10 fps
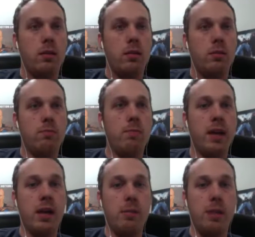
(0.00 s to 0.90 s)

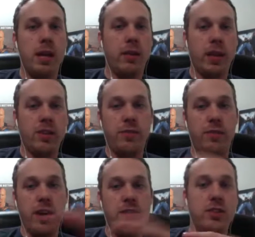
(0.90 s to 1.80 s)
Mickie being like, is she
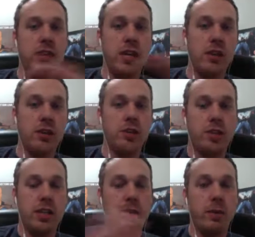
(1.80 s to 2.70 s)
face? Is she heel? Is she
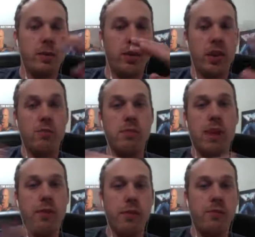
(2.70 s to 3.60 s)
teaming with her? Like you
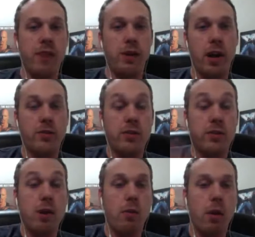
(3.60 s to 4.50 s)
never figured it out, so you
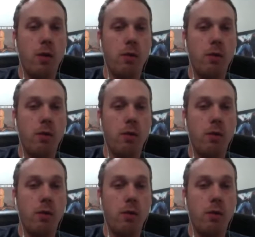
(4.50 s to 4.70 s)
don't know.